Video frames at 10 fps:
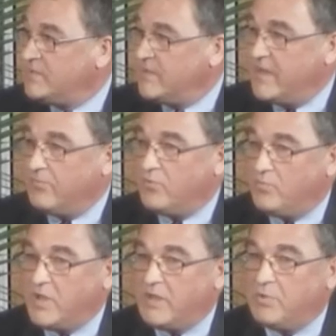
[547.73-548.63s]
the number
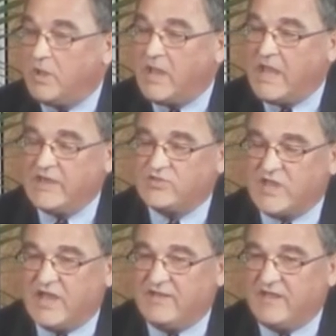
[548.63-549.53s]
of people aged
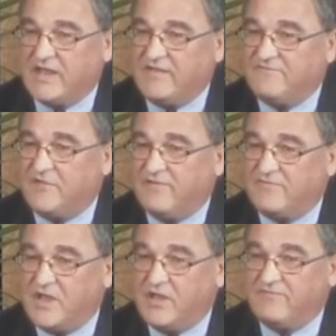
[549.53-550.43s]
85
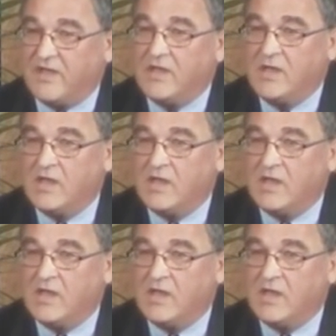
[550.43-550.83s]
and over.